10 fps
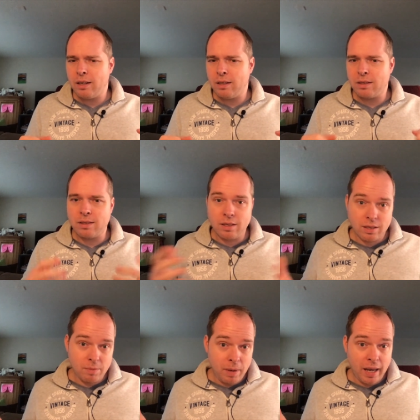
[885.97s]

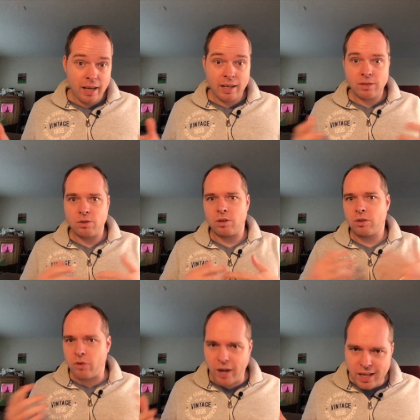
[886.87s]
system hangs or
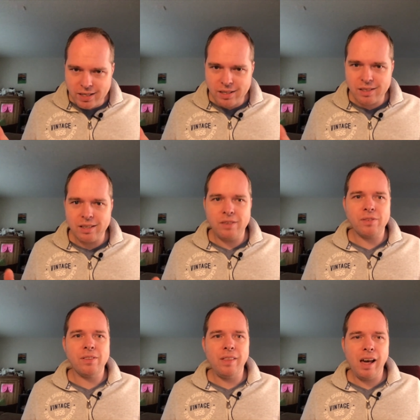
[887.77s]
crashes,
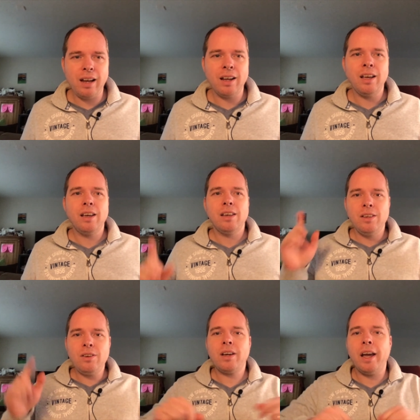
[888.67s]
even that,
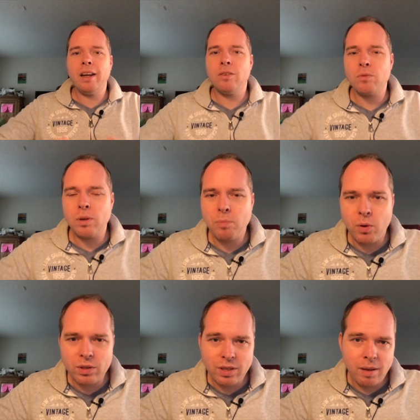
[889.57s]
you can
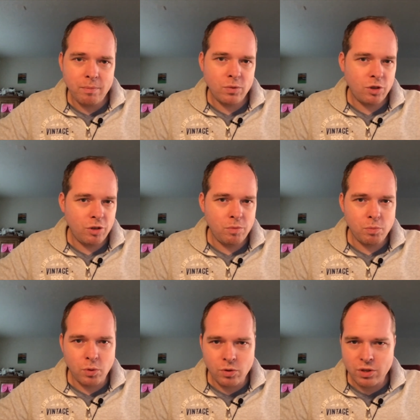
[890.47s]
report them to
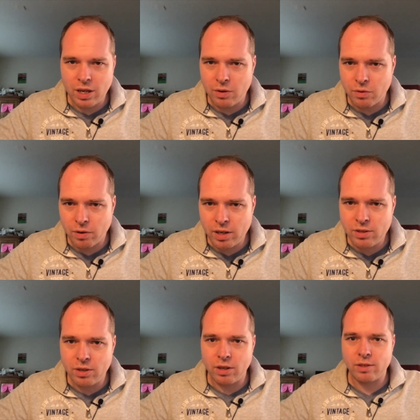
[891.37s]
Prusa
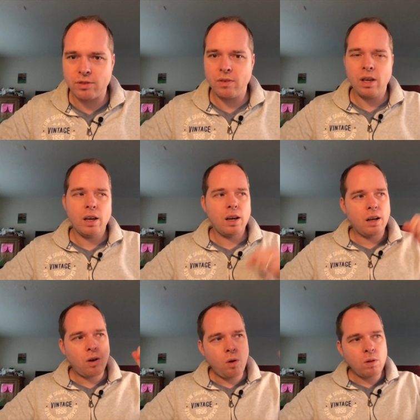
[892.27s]
Research.
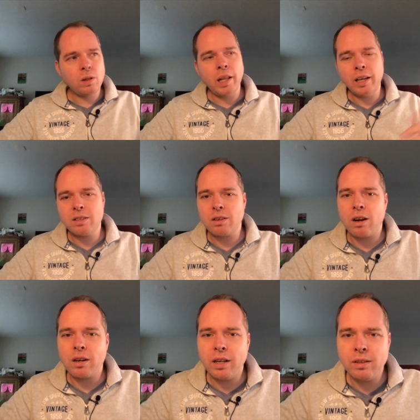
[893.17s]
All links
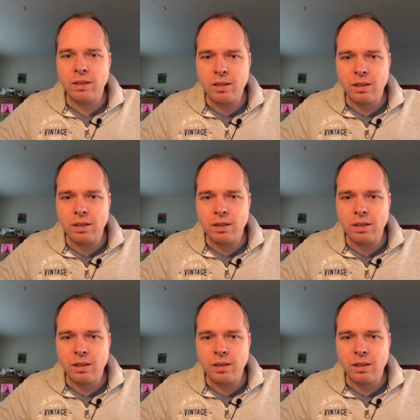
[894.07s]
are in the